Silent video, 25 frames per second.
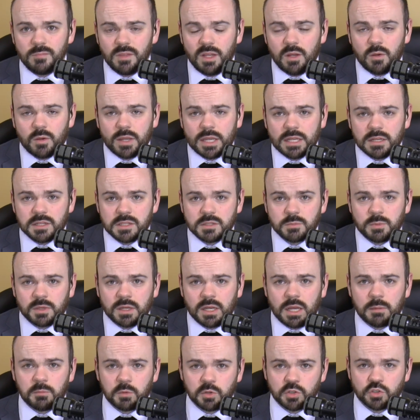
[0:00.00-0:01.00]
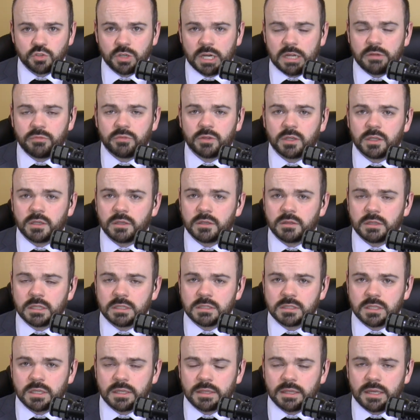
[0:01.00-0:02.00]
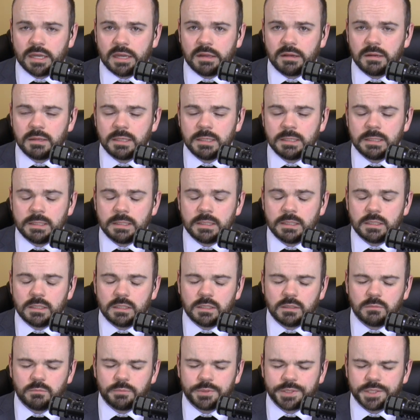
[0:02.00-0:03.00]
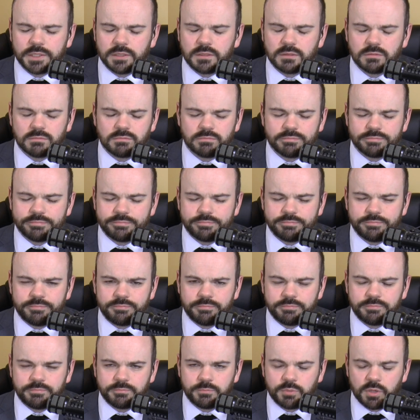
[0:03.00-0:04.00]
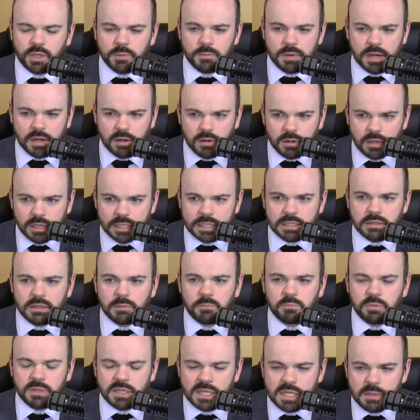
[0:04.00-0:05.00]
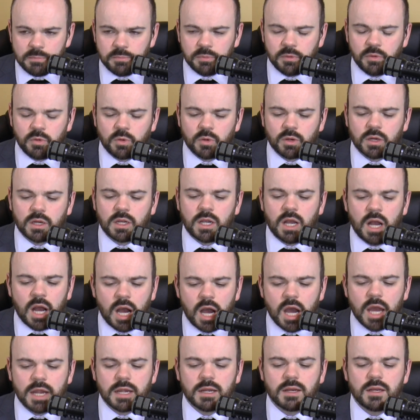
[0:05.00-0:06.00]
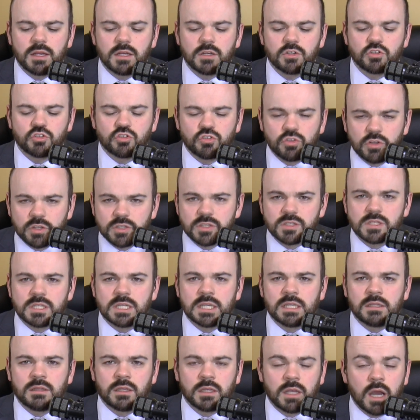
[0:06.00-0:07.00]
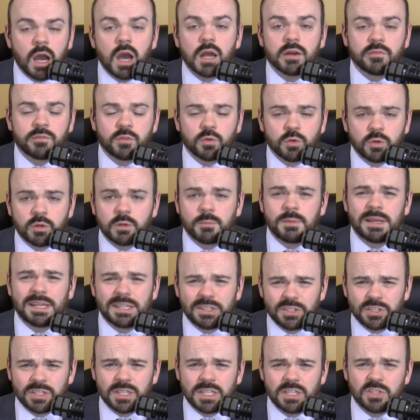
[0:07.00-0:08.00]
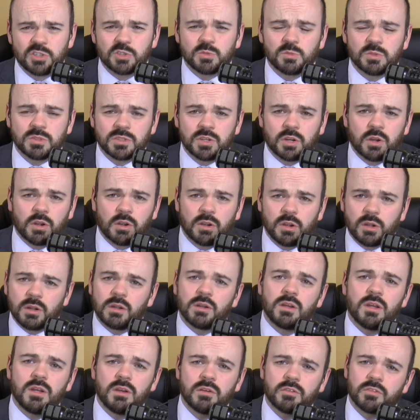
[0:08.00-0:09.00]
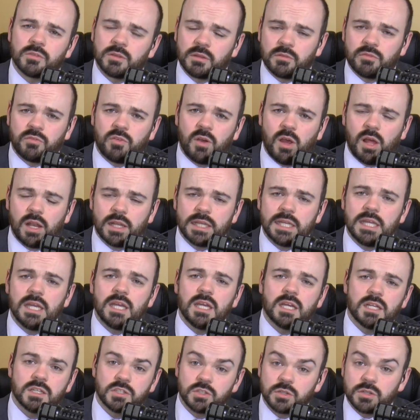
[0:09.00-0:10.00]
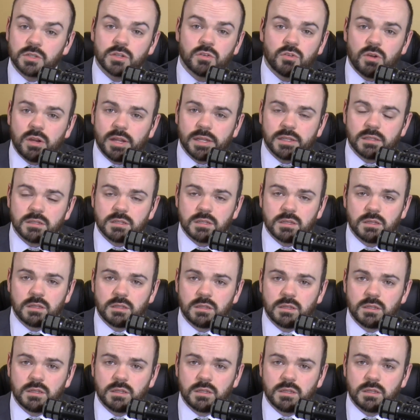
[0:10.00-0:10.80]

okay, there's been a lot more traffic and things like that, but primarily the people who are caught trusting the God of their own imagination will turn from their folly and turn to Christ.